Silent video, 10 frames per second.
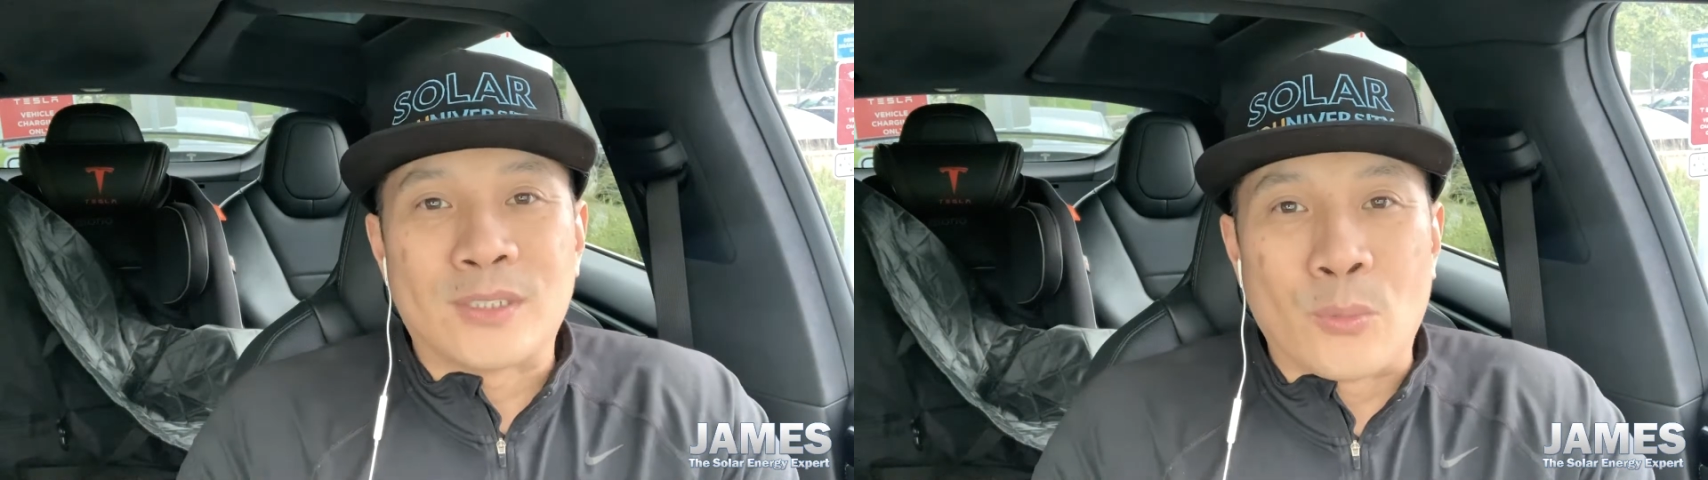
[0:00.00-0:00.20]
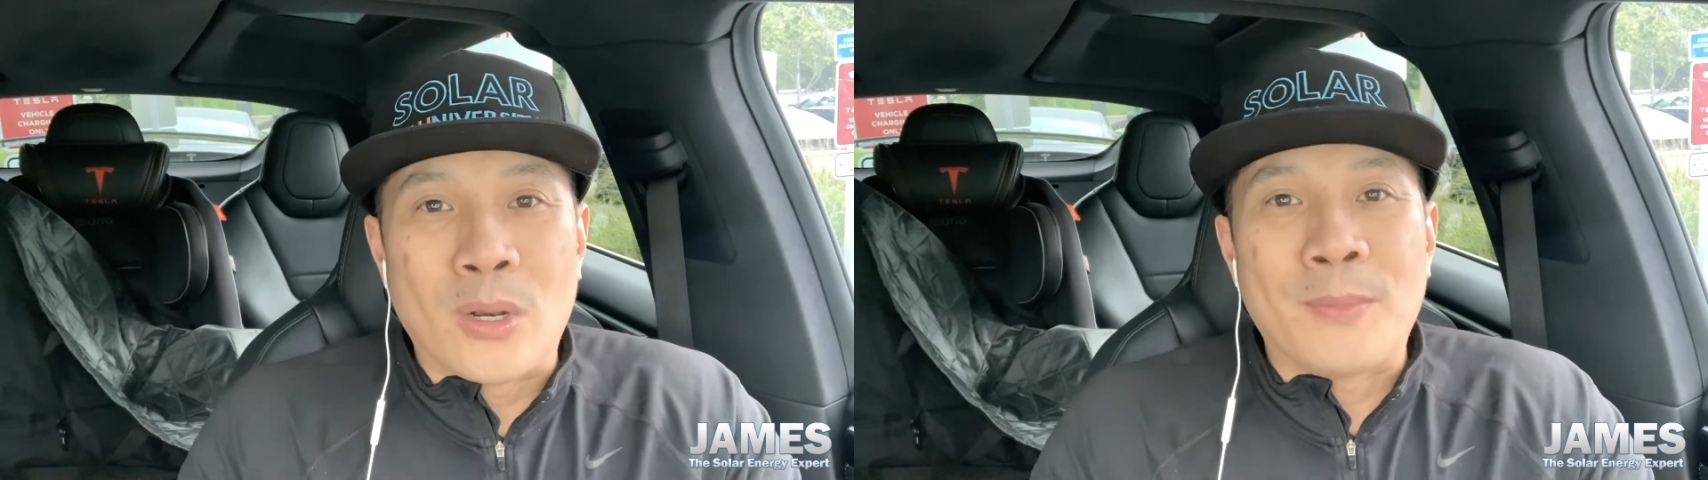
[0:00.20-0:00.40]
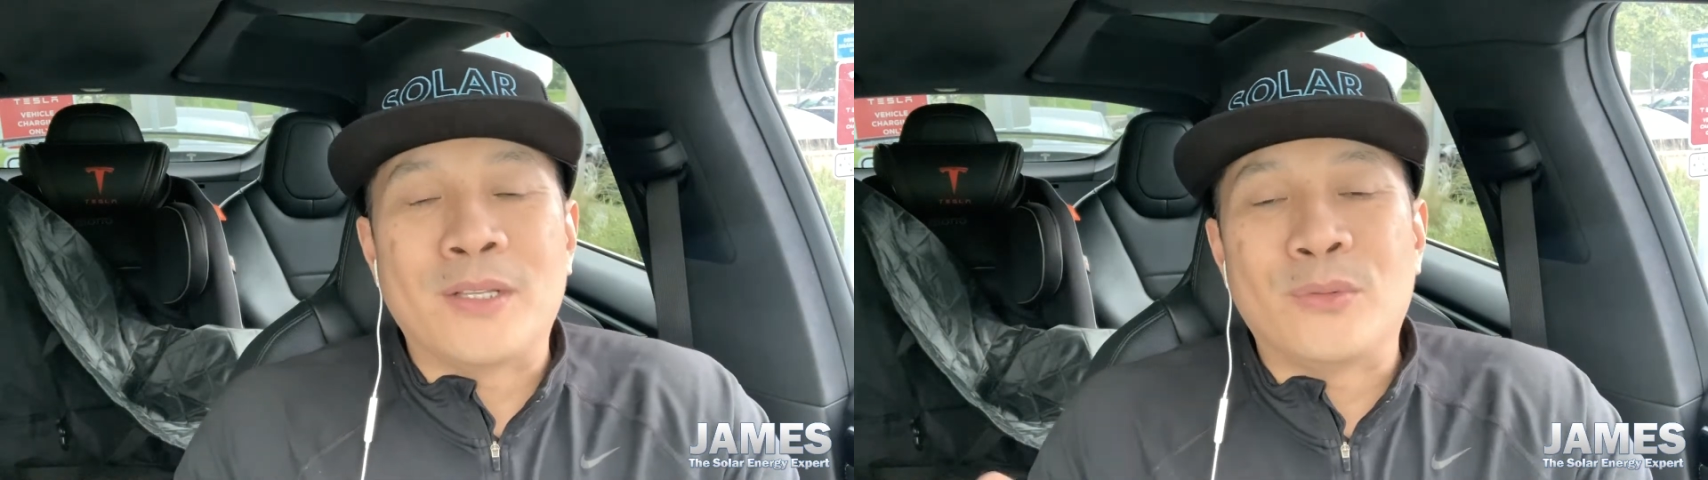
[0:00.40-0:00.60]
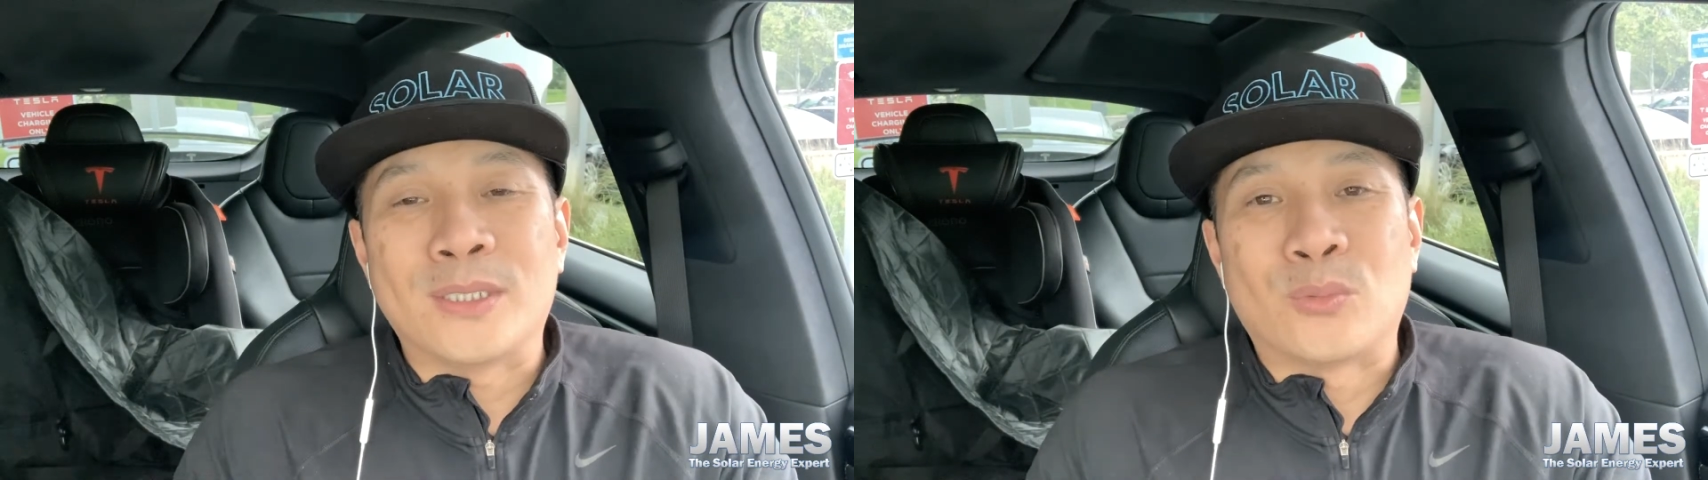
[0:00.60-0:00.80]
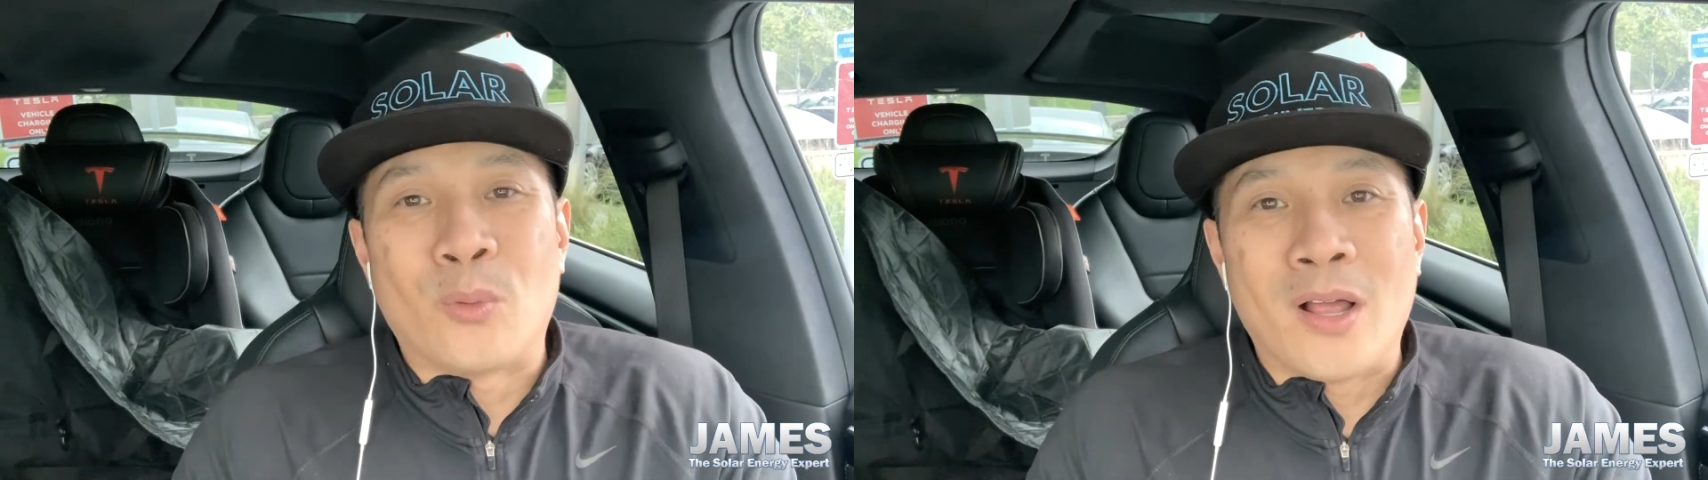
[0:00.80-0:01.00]
So what I'm going to do
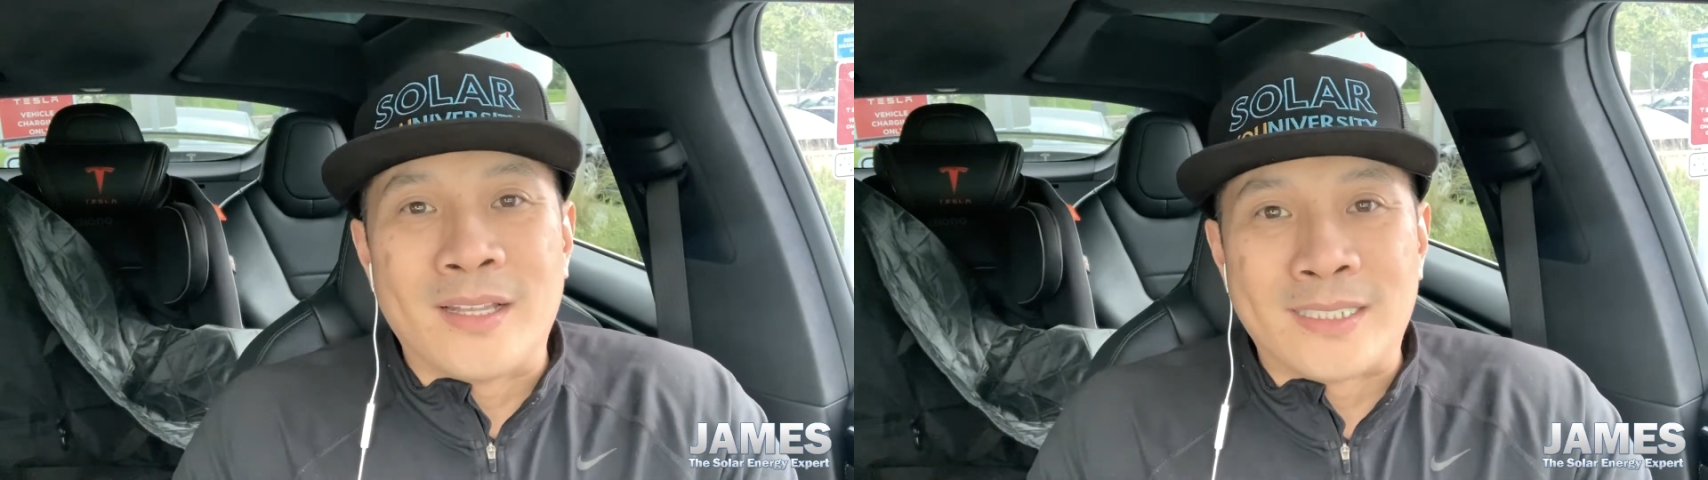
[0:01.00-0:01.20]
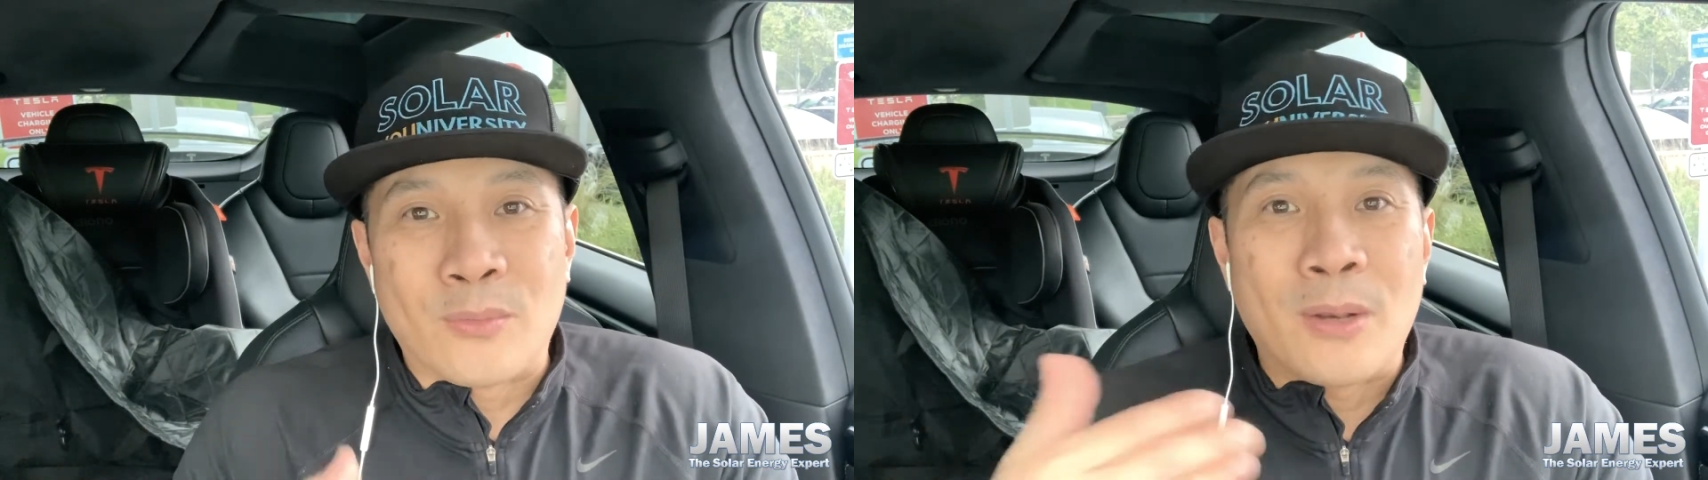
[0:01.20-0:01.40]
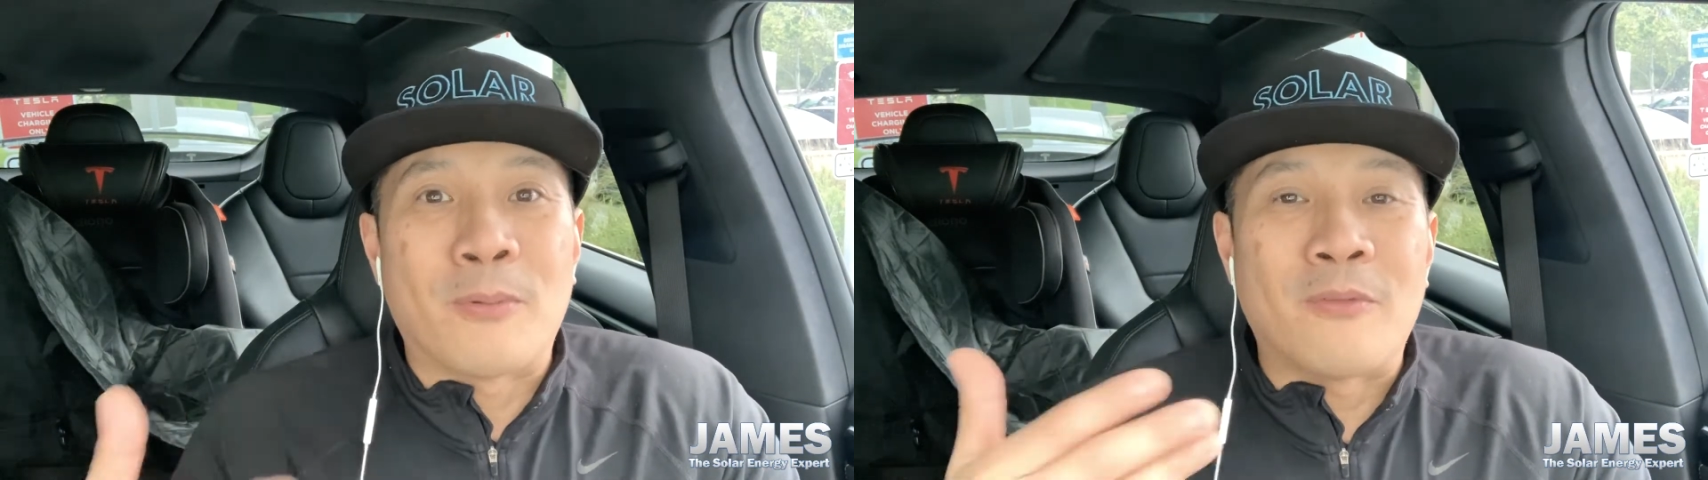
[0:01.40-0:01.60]
as well is I want to